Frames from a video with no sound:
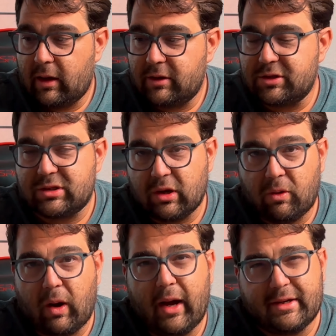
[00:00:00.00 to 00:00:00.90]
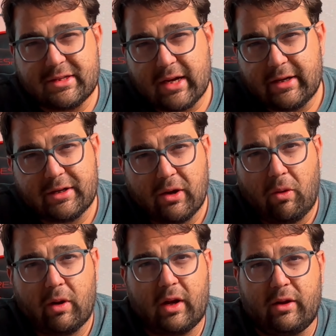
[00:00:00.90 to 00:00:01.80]
so I decided to go
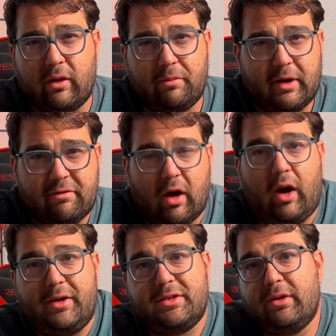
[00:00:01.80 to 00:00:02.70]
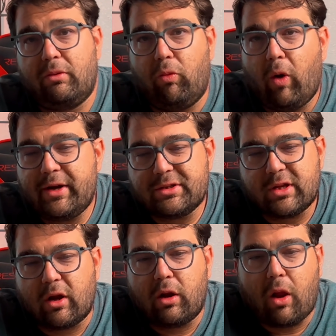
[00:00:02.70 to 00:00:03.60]
on a little bit of a hunt. What is
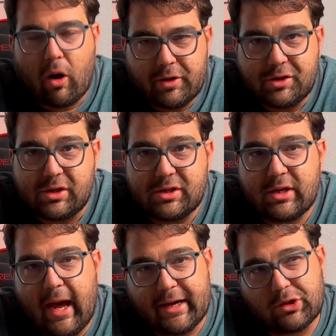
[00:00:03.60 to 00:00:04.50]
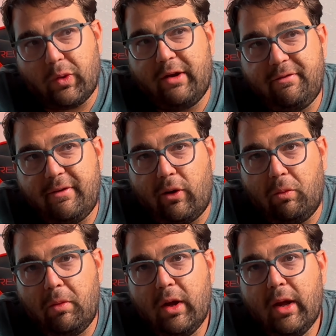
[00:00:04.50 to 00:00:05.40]
the largest X-ray
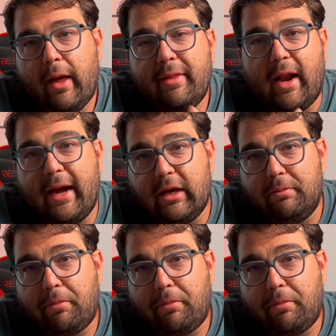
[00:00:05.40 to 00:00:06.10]
film that I can